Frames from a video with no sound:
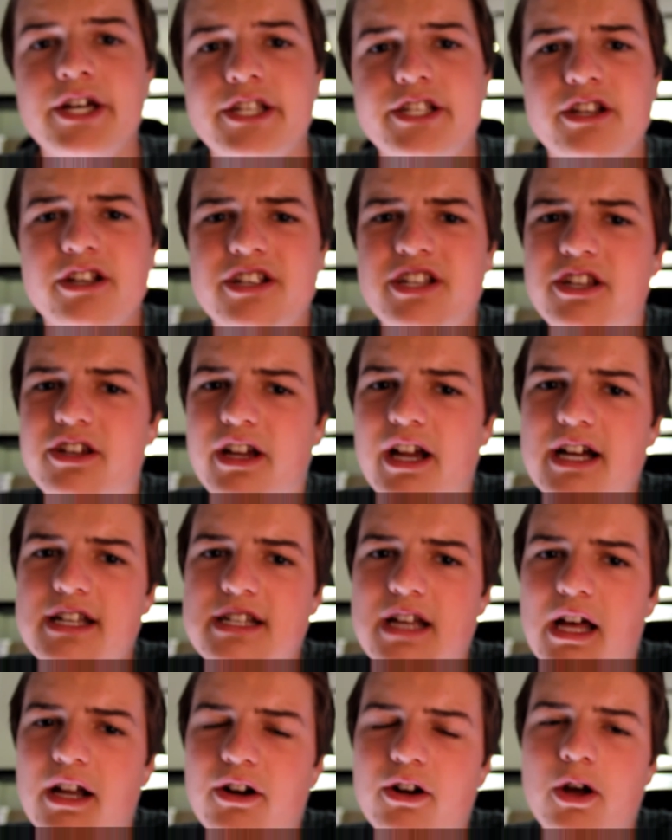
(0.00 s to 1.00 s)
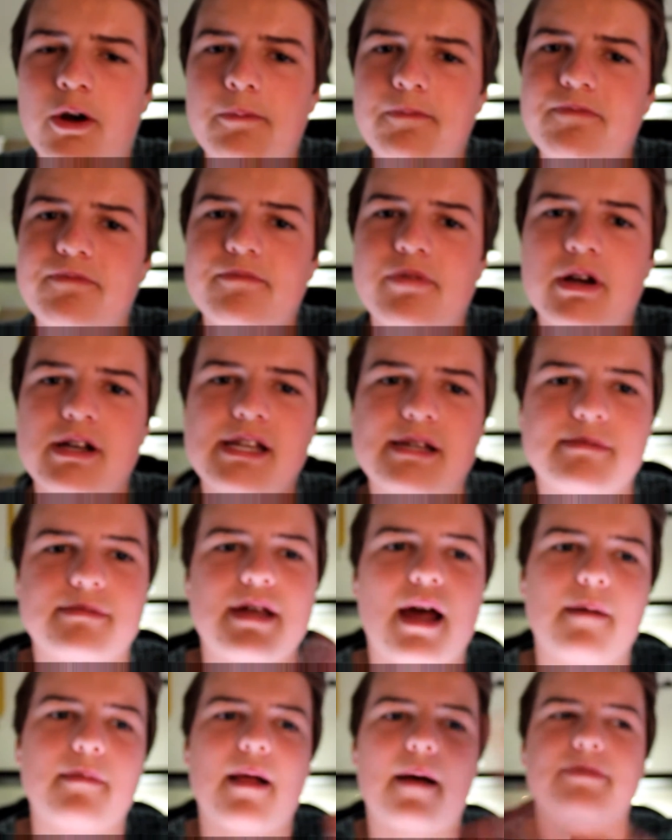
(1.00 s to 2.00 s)
So I'll see you guys, I don't know, probably take some
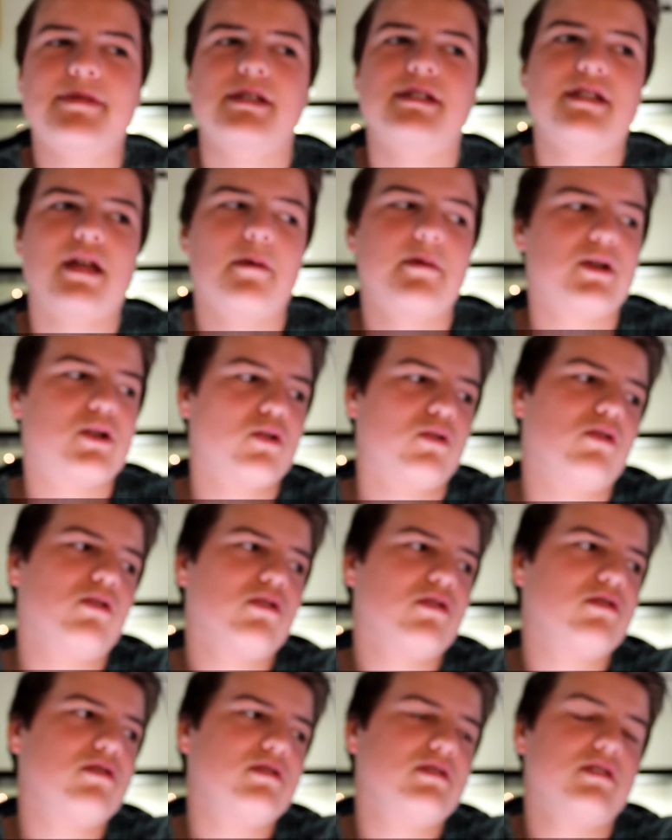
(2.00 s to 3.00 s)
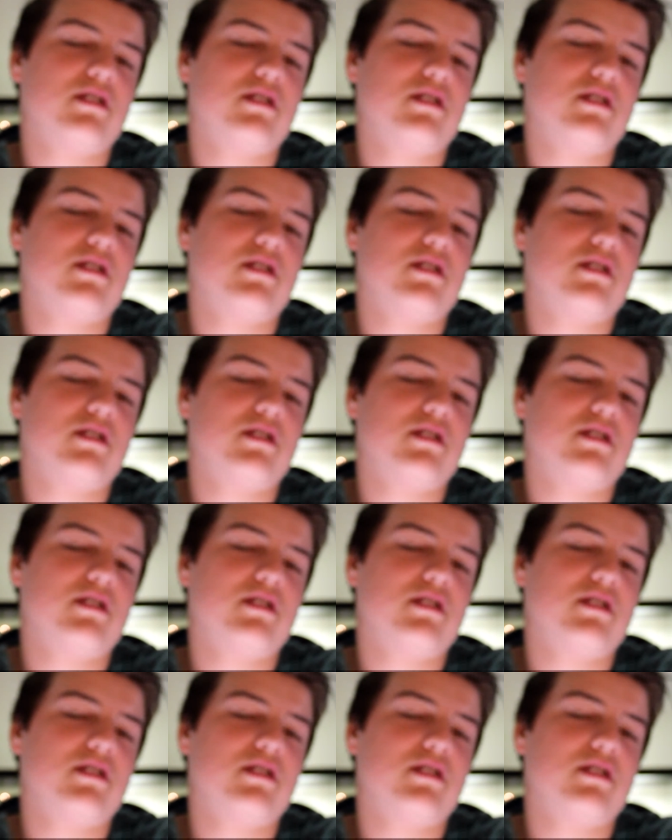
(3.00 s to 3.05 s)
time lapses, that'd be cool.